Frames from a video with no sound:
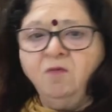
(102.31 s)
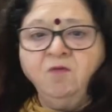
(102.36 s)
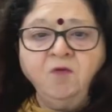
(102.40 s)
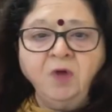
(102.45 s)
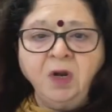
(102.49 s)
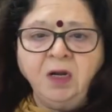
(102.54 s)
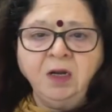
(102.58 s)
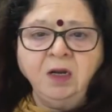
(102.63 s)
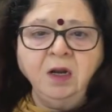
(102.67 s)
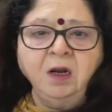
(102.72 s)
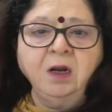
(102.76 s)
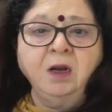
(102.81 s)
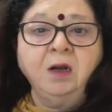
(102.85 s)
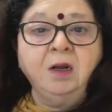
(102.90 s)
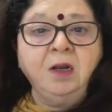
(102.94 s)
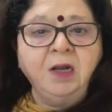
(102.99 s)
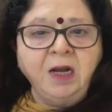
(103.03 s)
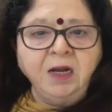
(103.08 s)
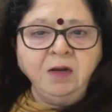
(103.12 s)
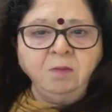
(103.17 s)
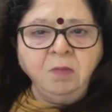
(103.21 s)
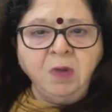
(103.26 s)
one
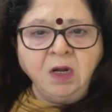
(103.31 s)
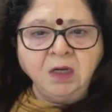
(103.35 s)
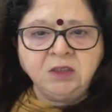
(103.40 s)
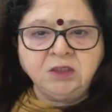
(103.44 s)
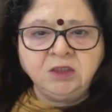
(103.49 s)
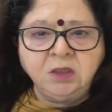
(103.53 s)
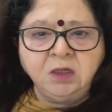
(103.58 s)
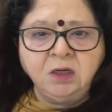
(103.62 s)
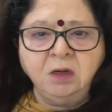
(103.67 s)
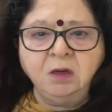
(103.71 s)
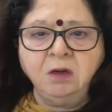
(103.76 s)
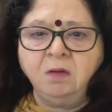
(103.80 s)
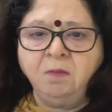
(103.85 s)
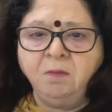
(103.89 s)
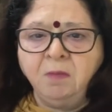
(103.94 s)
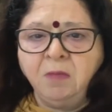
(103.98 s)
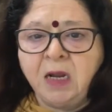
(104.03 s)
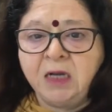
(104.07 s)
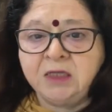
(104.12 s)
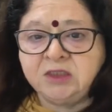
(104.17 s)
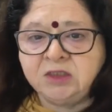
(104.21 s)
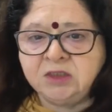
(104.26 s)
landmark
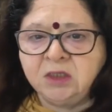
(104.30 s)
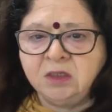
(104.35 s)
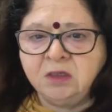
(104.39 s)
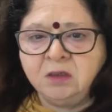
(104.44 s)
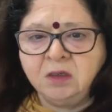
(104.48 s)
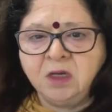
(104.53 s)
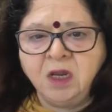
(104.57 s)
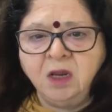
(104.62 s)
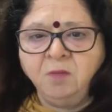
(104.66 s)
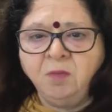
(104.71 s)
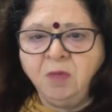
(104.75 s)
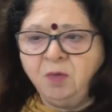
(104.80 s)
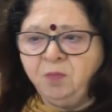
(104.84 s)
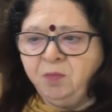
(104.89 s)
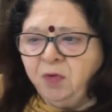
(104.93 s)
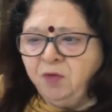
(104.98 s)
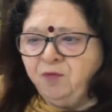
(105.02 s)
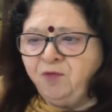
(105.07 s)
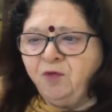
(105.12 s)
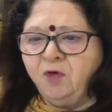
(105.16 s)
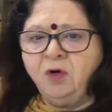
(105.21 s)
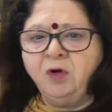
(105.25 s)
matter came up
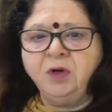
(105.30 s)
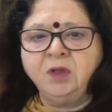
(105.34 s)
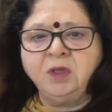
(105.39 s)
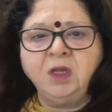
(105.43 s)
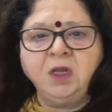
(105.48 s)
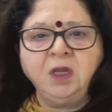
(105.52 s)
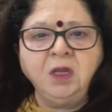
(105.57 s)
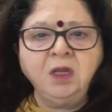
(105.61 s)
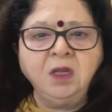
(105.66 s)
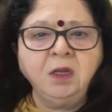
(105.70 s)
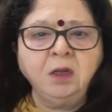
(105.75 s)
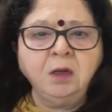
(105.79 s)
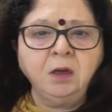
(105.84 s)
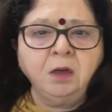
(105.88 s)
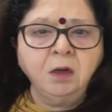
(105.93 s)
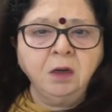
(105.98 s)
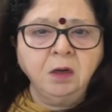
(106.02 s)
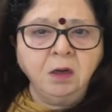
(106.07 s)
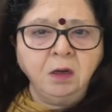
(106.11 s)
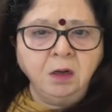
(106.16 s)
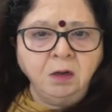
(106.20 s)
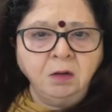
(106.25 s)
before the
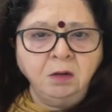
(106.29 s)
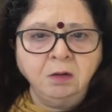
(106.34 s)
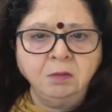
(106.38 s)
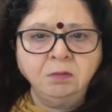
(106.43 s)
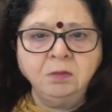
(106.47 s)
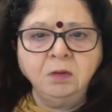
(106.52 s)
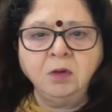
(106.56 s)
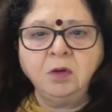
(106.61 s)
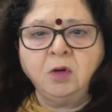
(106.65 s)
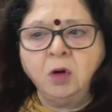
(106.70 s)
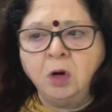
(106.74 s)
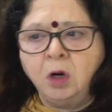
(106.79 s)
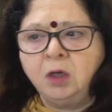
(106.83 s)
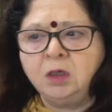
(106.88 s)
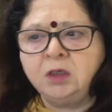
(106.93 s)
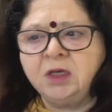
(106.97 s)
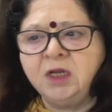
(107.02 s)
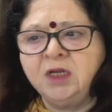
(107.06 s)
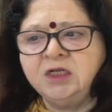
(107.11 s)
court.